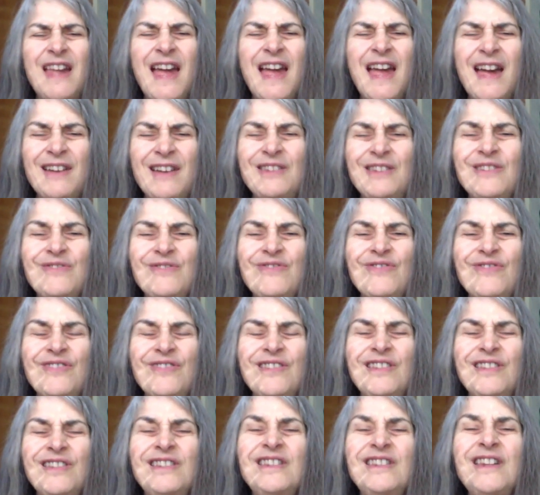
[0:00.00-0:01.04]
out of
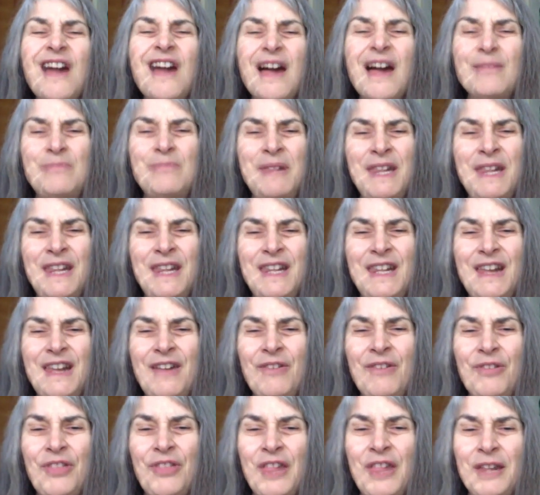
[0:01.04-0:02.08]
not being
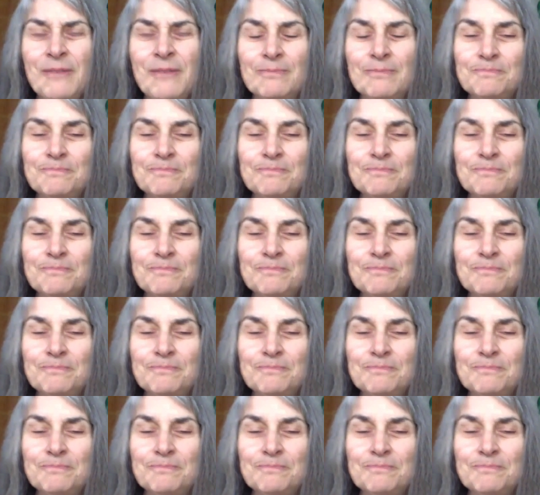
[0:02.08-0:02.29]
healthy.